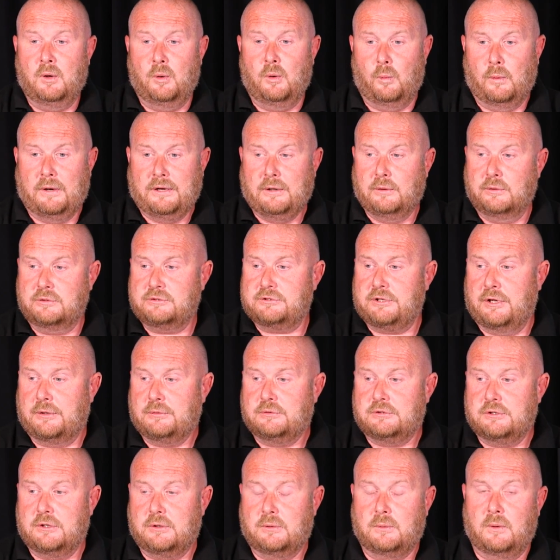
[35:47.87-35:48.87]
We also
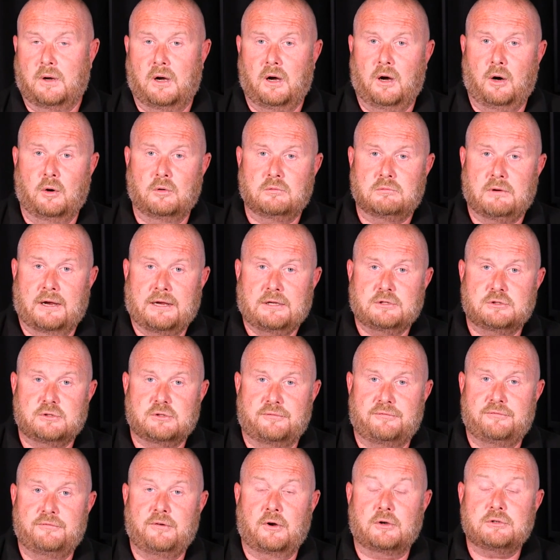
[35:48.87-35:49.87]
do a whole range
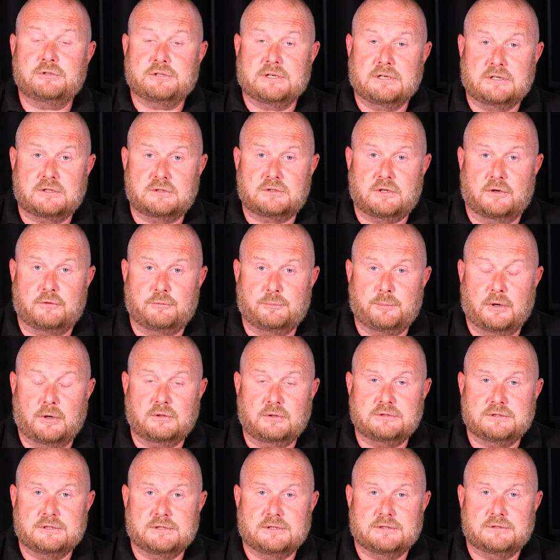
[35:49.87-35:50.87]
of Photic
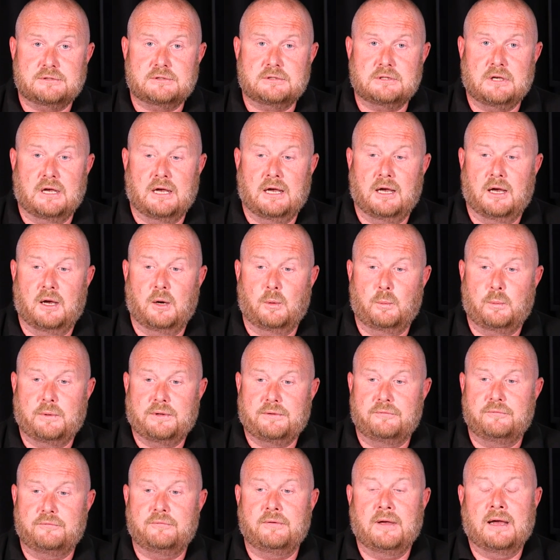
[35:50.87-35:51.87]
softboxes
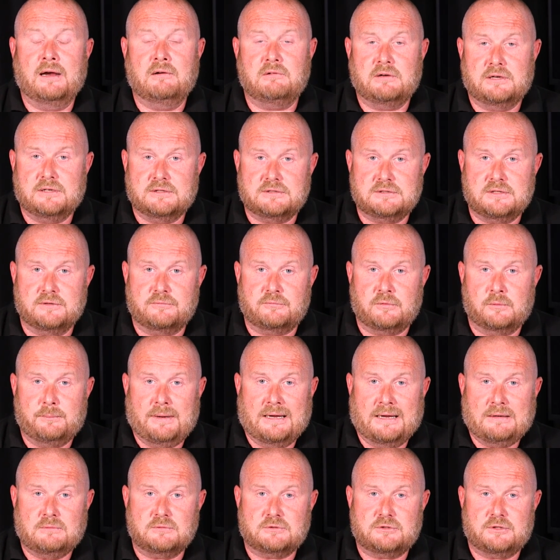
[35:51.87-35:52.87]
with various different
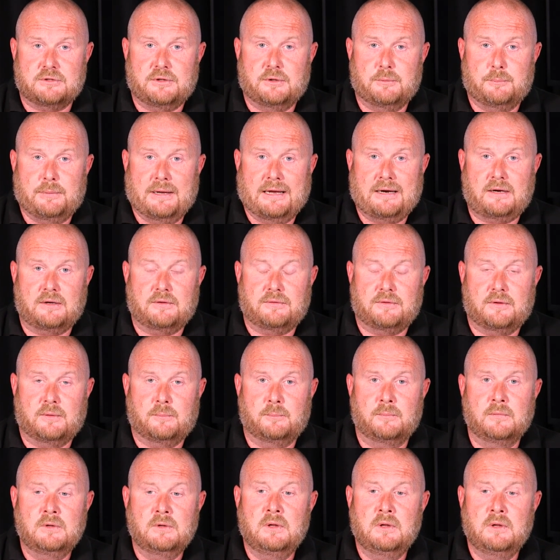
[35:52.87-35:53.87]
mounts on the back of them.